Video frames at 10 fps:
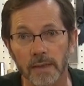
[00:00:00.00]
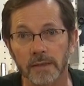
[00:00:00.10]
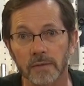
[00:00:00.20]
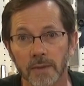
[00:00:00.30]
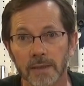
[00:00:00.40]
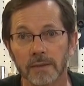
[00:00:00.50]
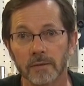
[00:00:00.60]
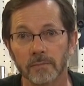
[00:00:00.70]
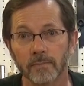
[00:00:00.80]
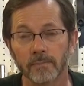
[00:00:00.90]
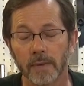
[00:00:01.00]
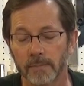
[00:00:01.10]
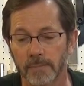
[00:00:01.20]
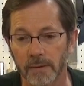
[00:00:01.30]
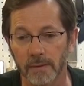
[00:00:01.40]
like a regular
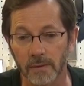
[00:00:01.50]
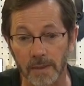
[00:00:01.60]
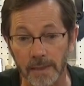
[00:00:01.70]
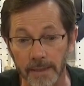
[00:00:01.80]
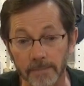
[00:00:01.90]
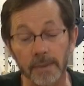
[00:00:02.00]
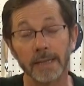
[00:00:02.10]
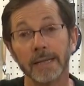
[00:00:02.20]
parallel clamp.